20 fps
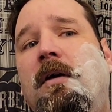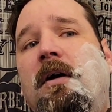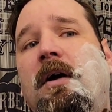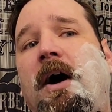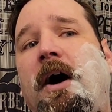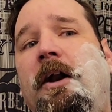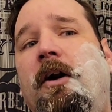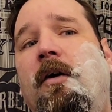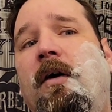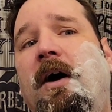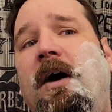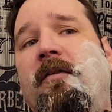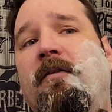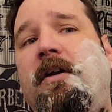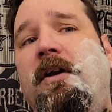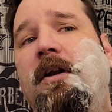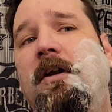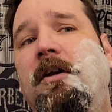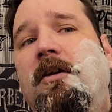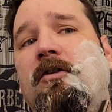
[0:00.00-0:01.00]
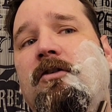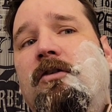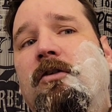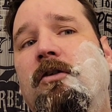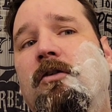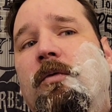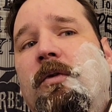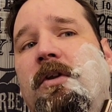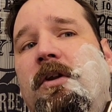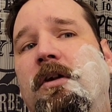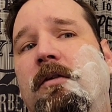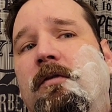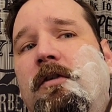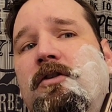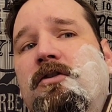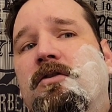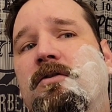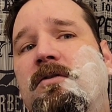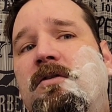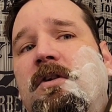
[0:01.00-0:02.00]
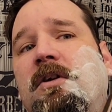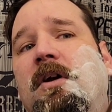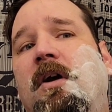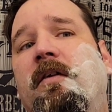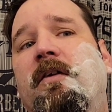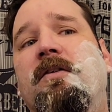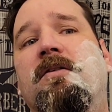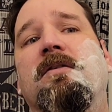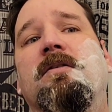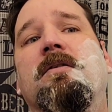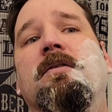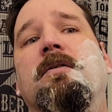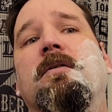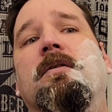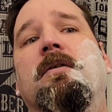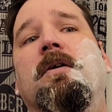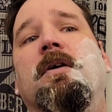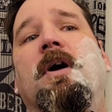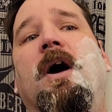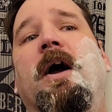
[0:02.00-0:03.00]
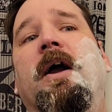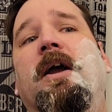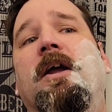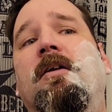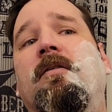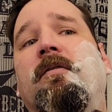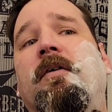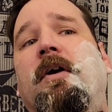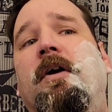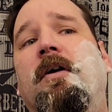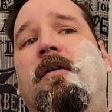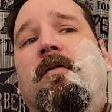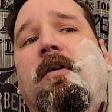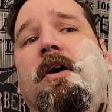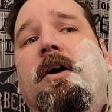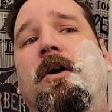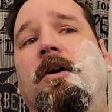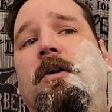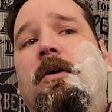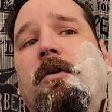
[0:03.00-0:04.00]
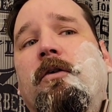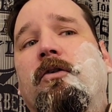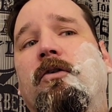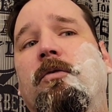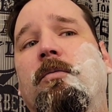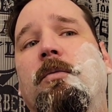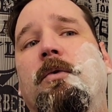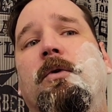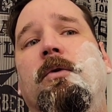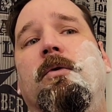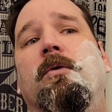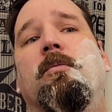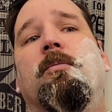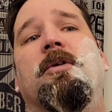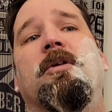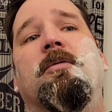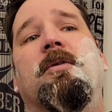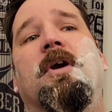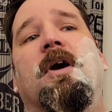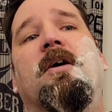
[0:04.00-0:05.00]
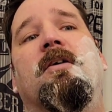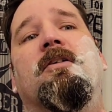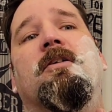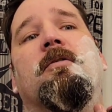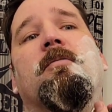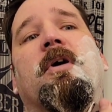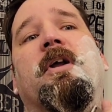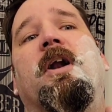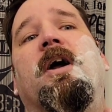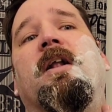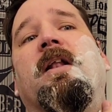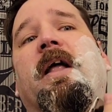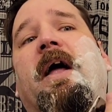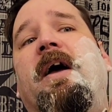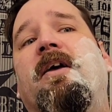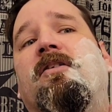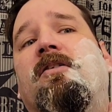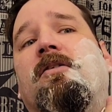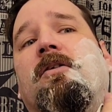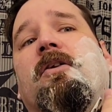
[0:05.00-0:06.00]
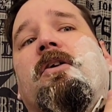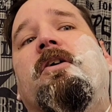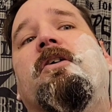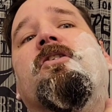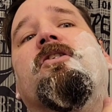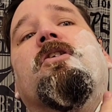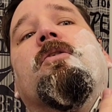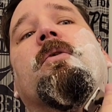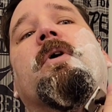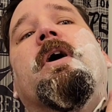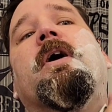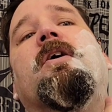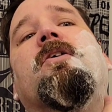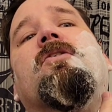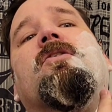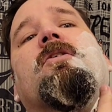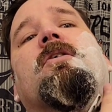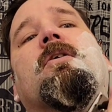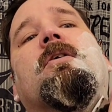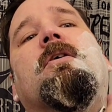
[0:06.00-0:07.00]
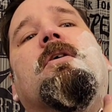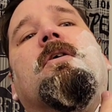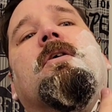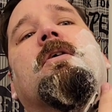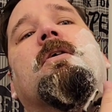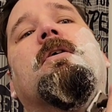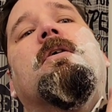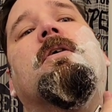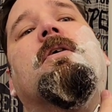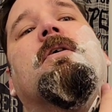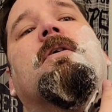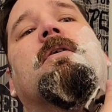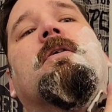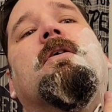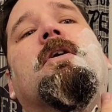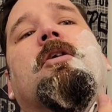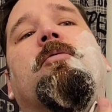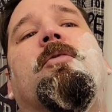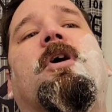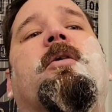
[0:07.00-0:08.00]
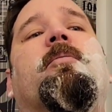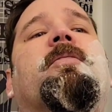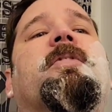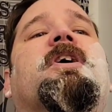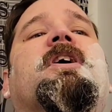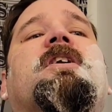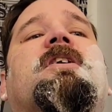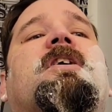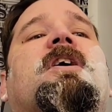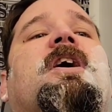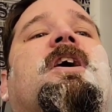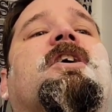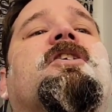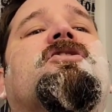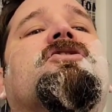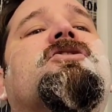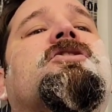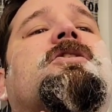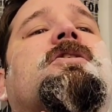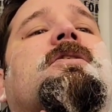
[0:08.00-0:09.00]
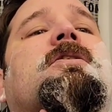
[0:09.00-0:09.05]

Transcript: I don't have any issues with the efficiency on this. I get a very, very close, smooth BBS. It might not last as long as the Rex. It might be a touch